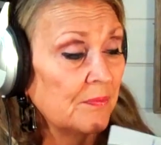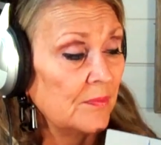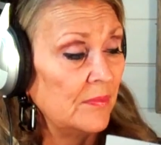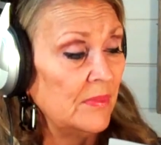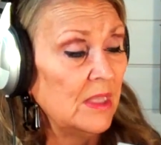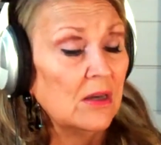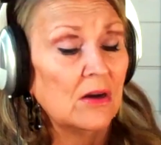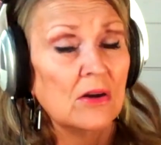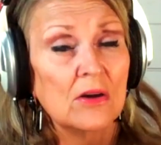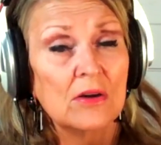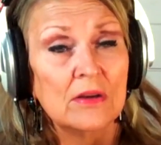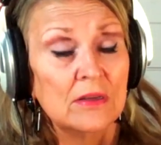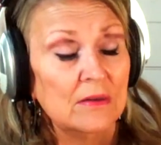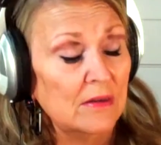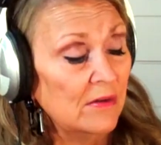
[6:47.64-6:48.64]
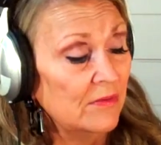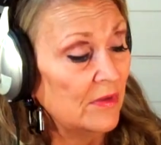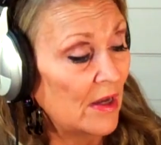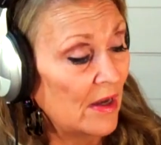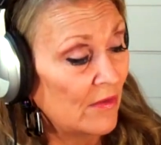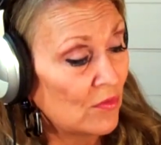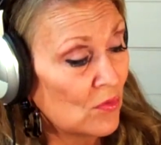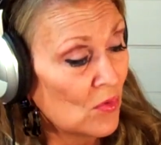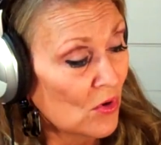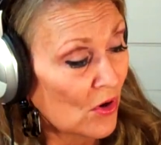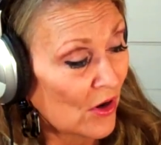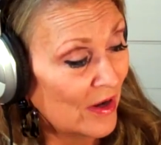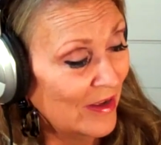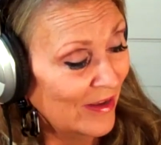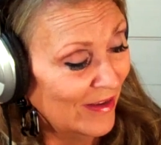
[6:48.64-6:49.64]
the Art of
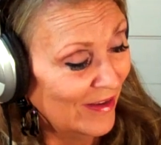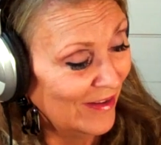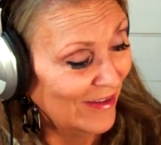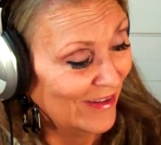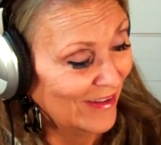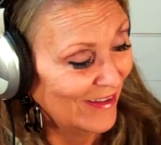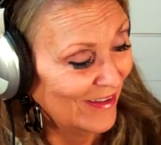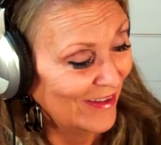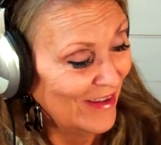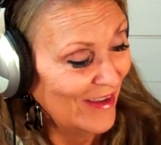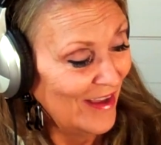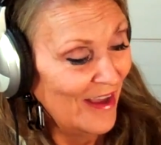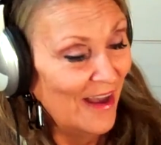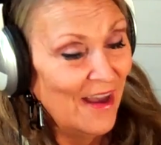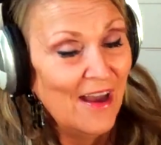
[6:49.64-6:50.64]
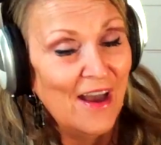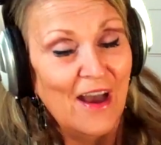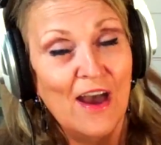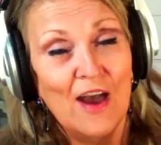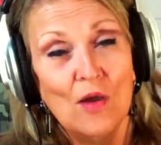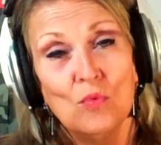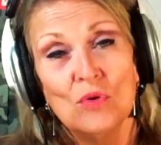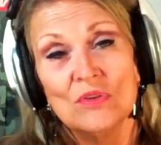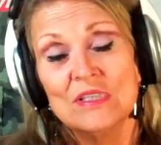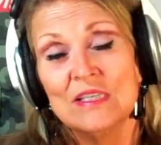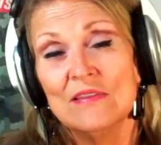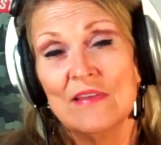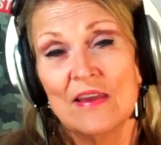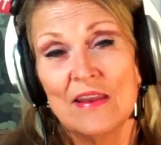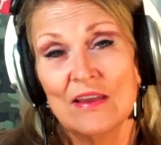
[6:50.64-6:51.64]
War, I will
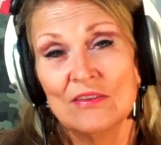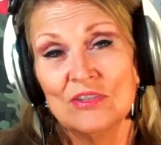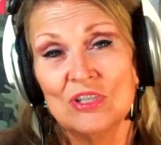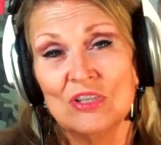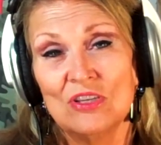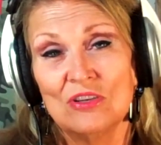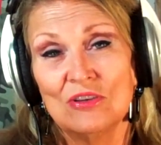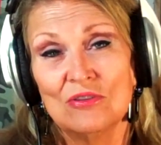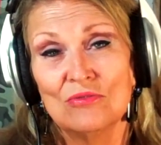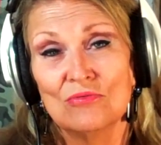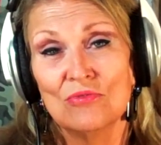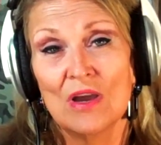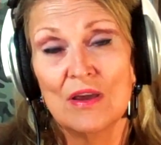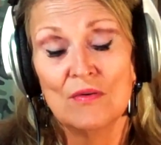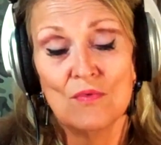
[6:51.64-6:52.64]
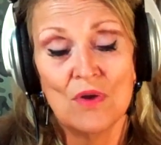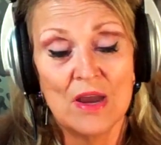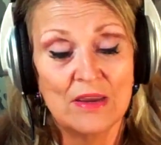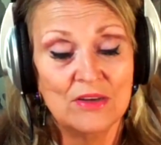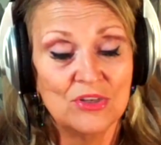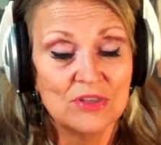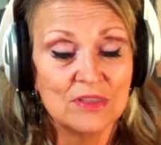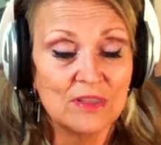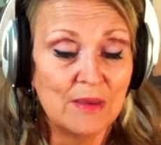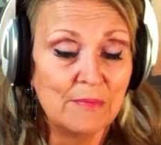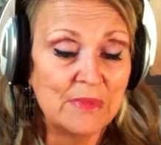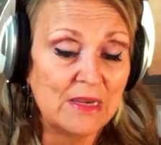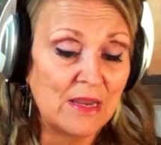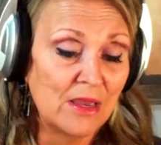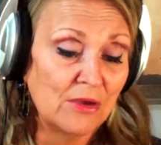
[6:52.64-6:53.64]
send that out to you right away. Just let
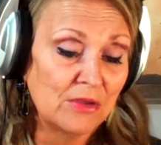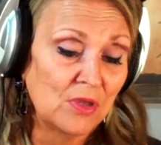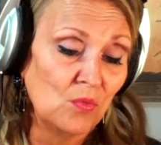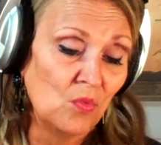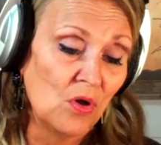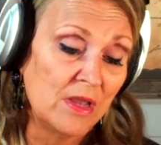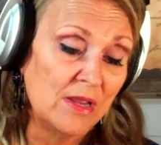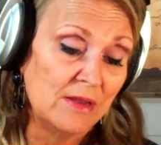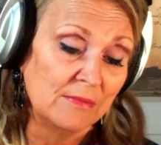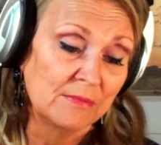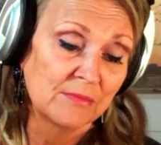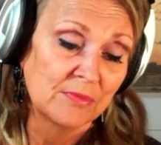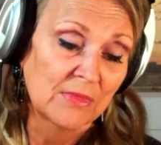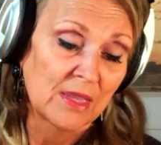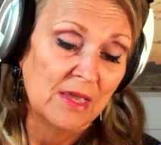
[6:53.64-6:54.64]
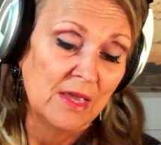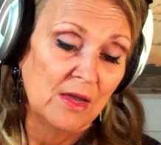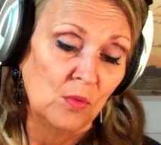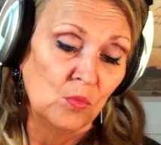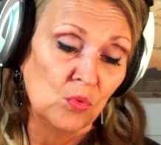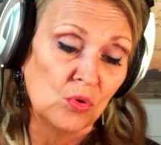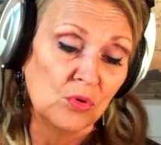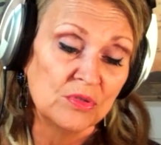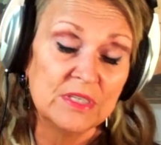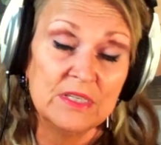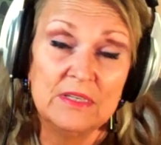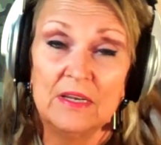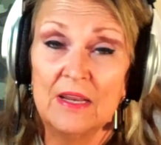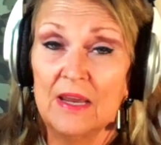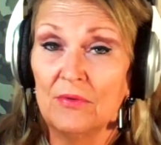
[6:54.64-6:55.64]
me know you want it. We'll
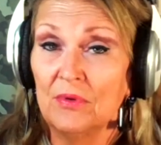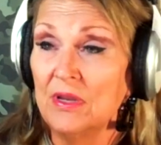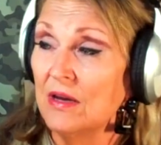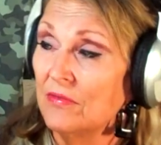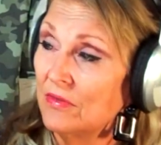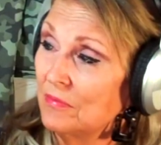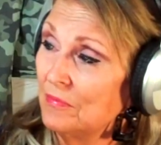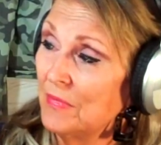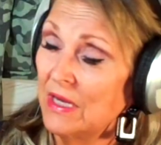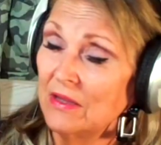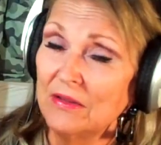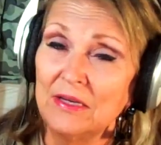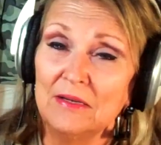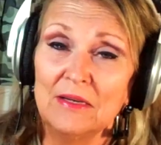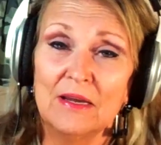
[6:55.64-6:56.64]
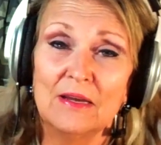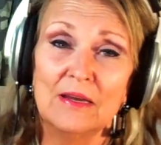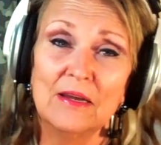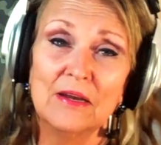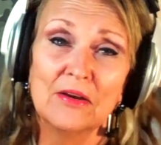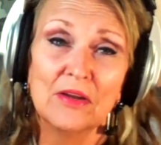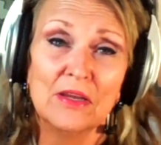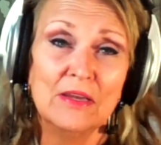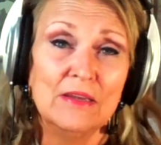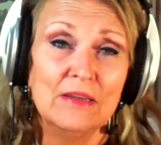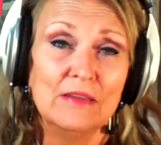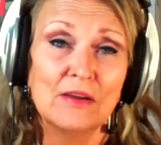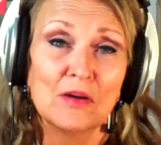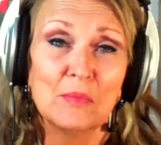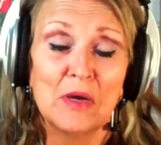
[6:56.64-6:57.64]
send it out. We have a mailing area
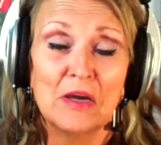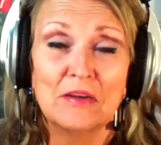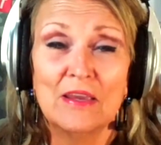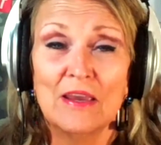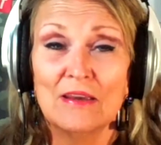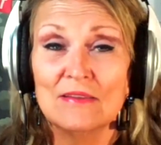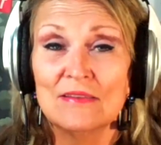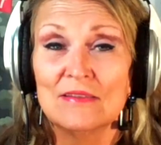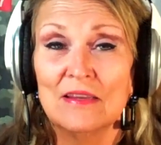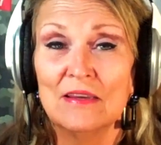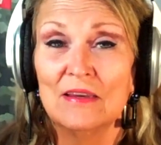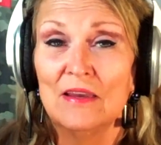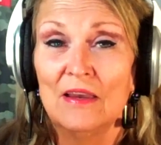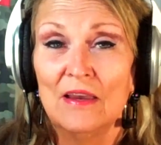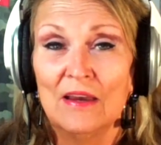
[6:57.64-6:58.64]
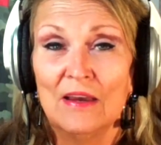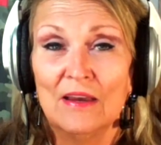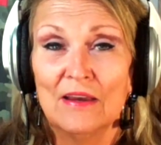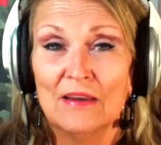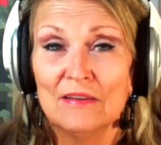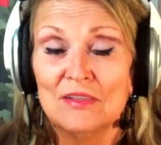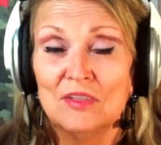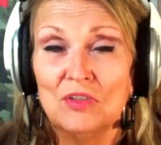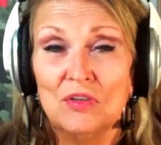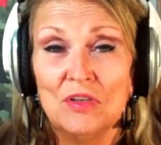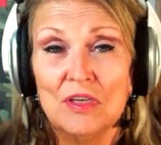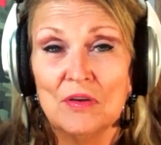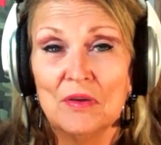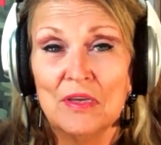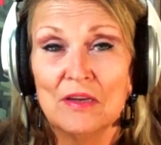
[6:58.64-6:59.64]
in our podcast
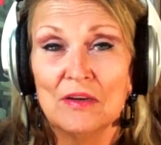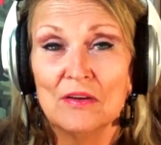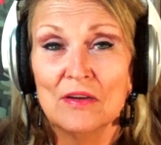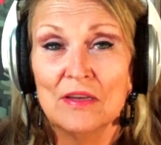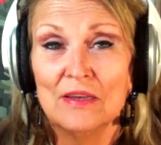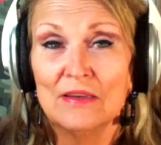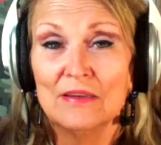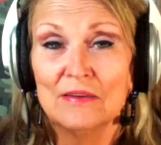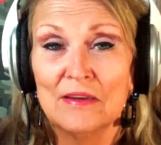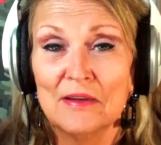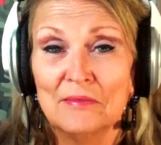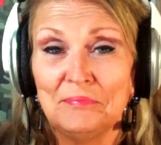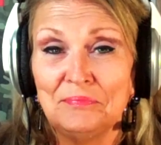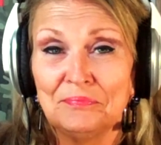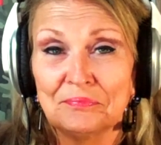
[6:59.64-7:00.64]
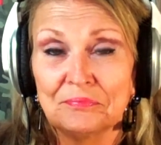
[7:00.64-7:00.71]
studio here, and